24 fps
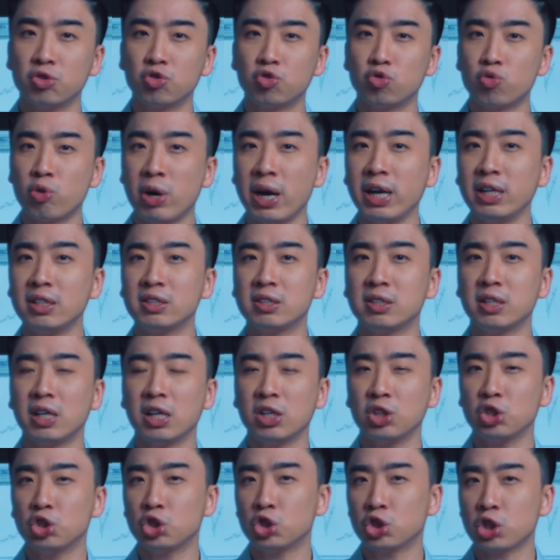is right
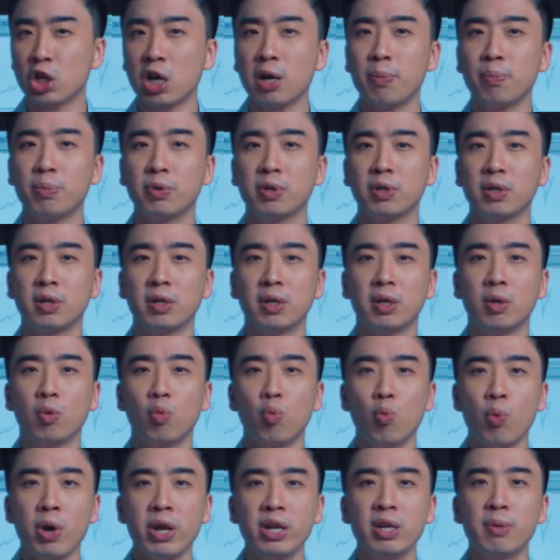and sharp
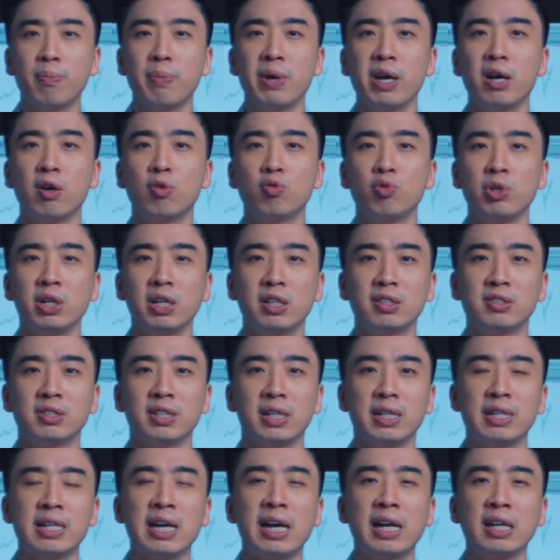when the bell rings
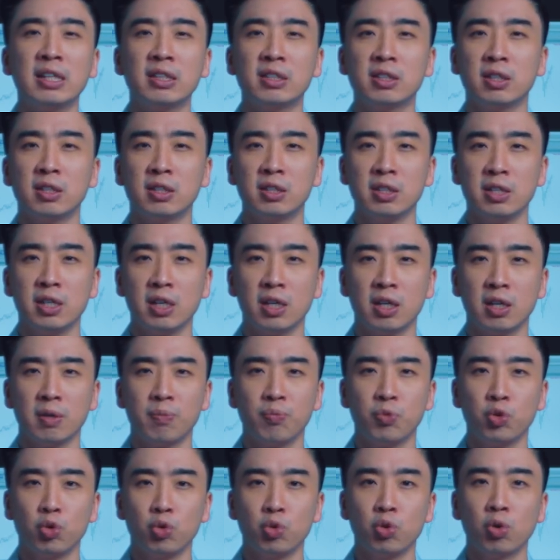at 9:30 AM
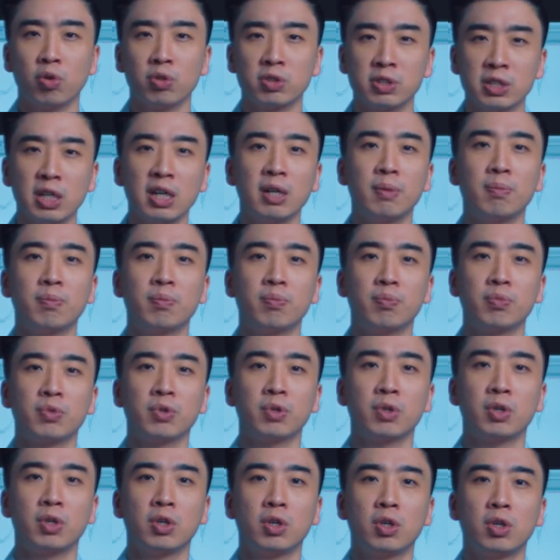New York time.
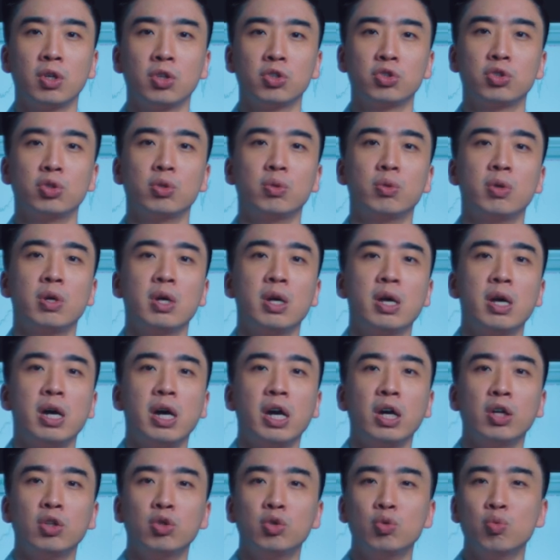So
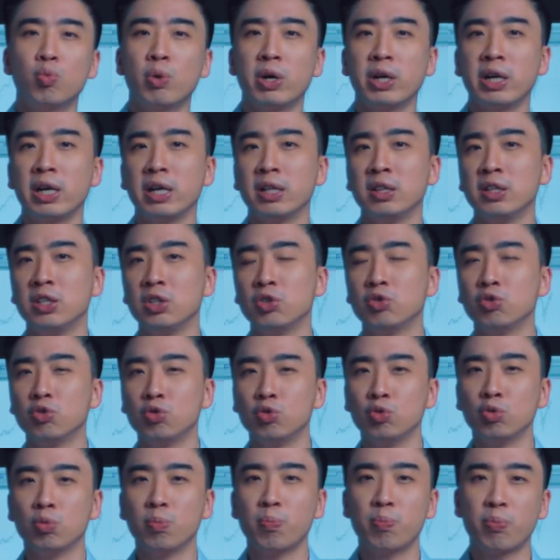I do what I need to
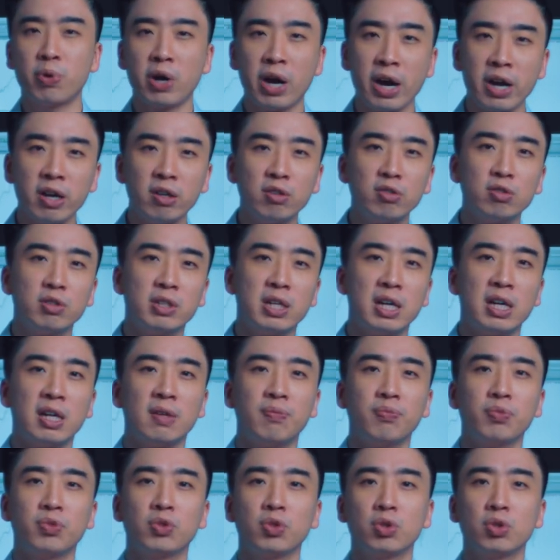do prior to
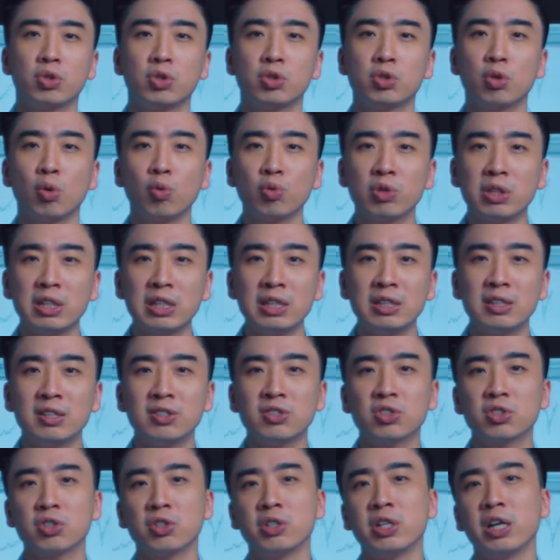that, totally
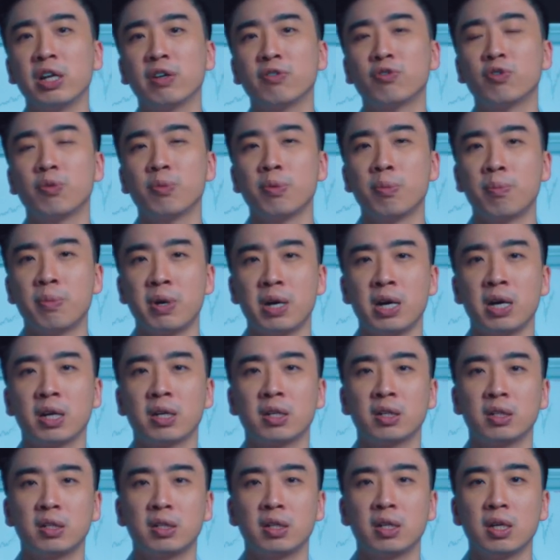disconnect from the
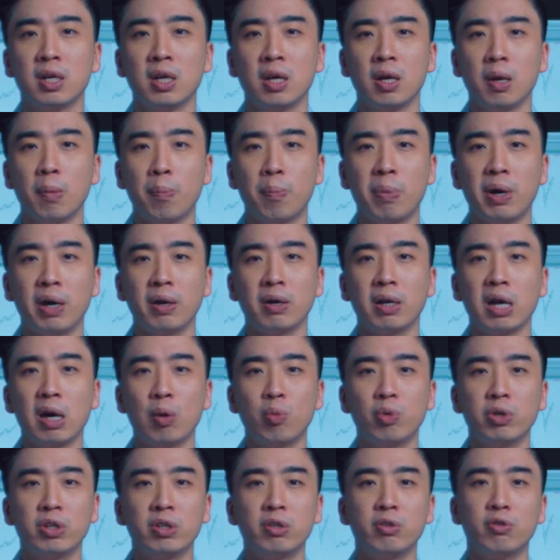market, but I
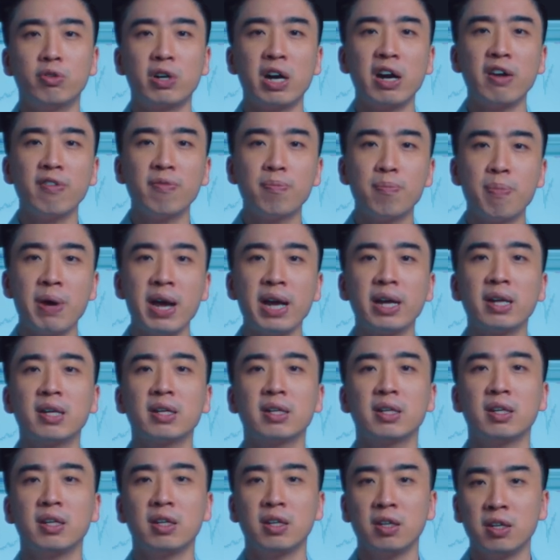will arrive back
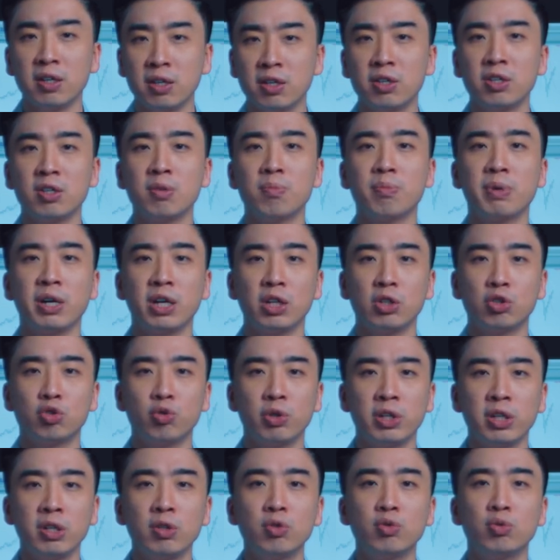here in my
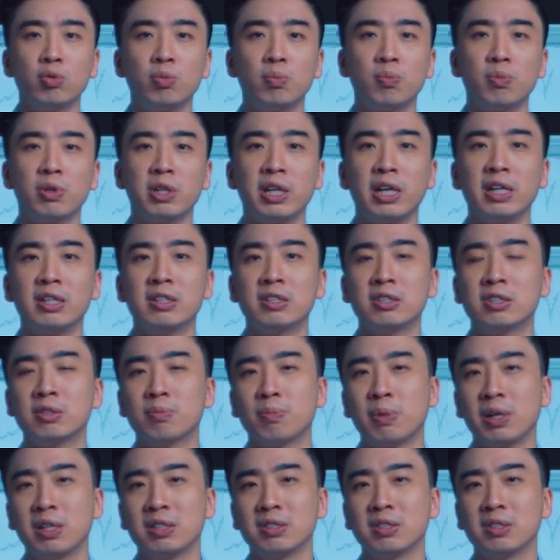trading room
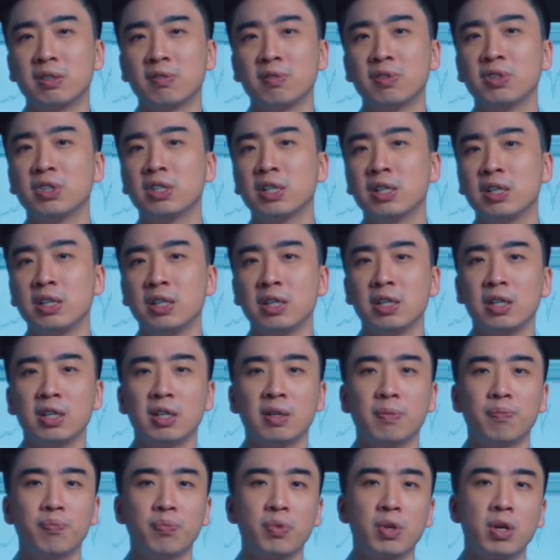latest by 7:30
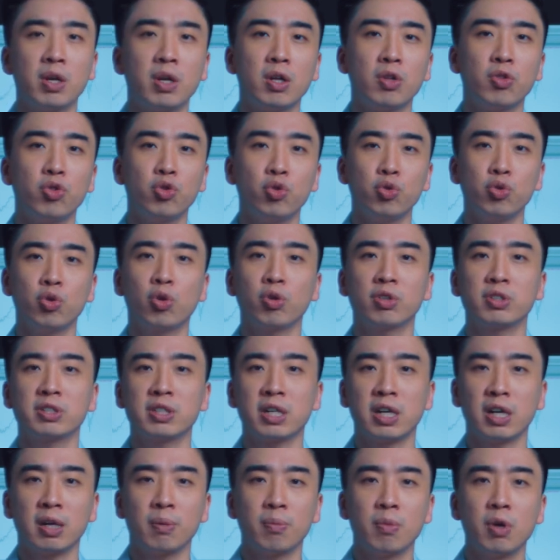AM New York
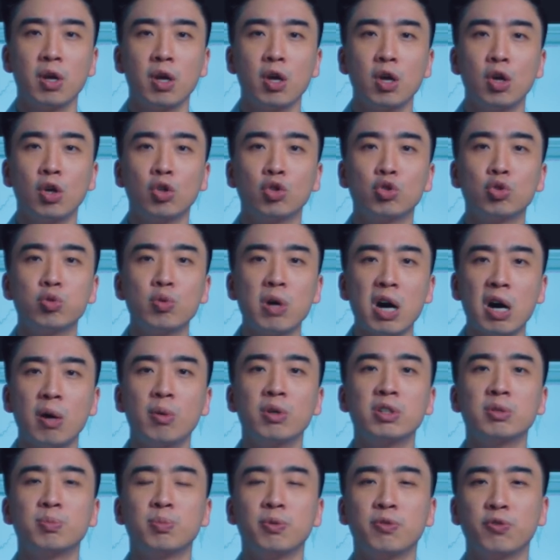time, 2
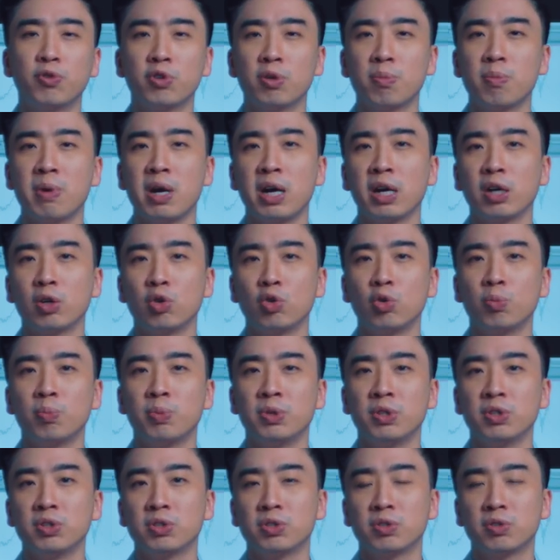hours before the market
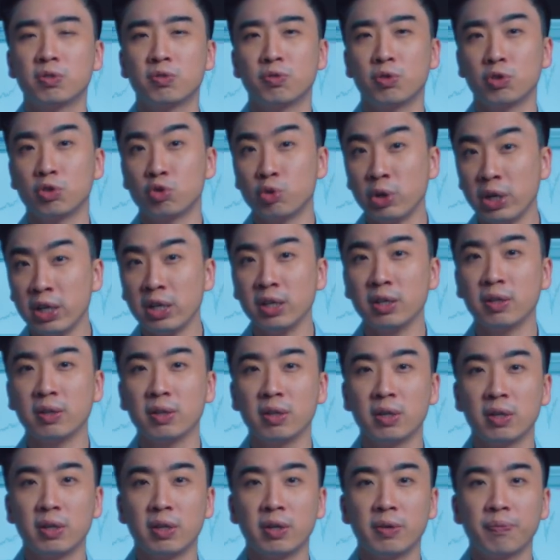opens for trading.
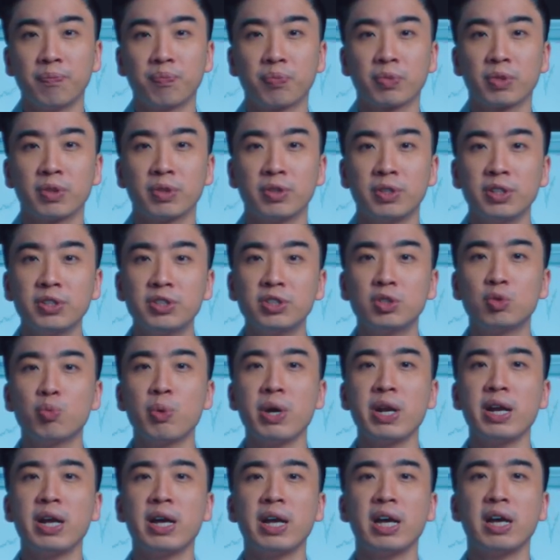This is
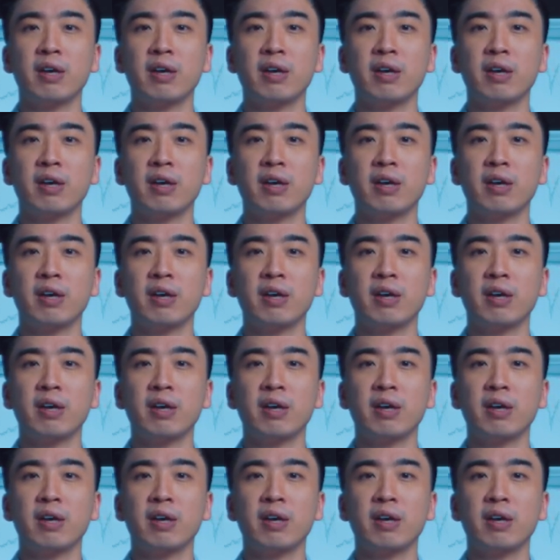when I